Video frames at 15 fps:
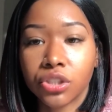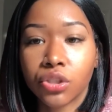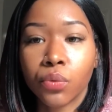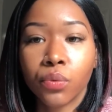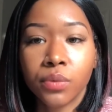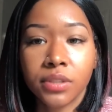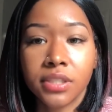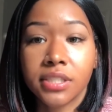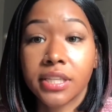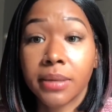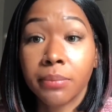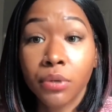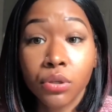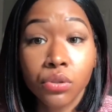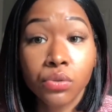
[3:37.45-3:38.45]
So we went to the same
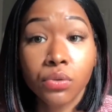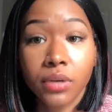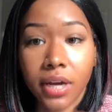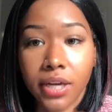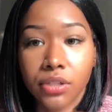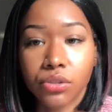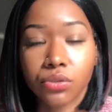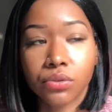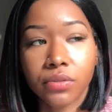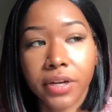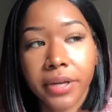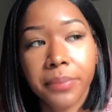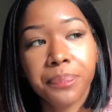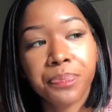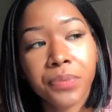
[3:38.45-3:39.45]
middle school and high school,
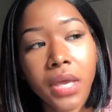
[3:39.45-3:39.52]
right?